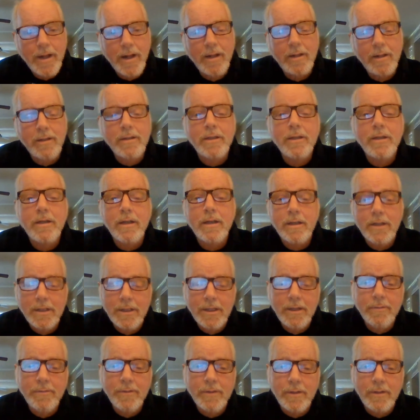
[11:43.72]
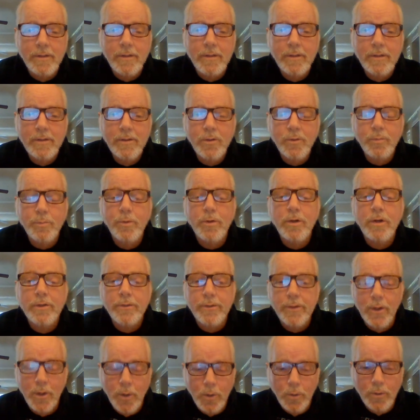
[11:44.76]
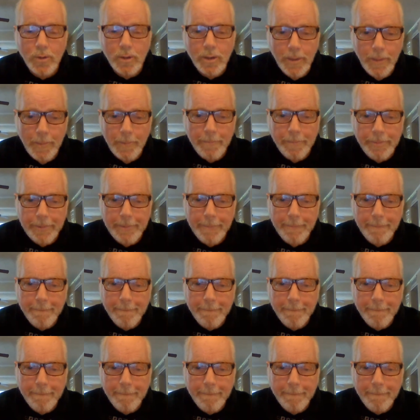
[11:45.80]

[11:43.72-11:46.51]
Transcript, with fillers: A little living spoiled the whole lump.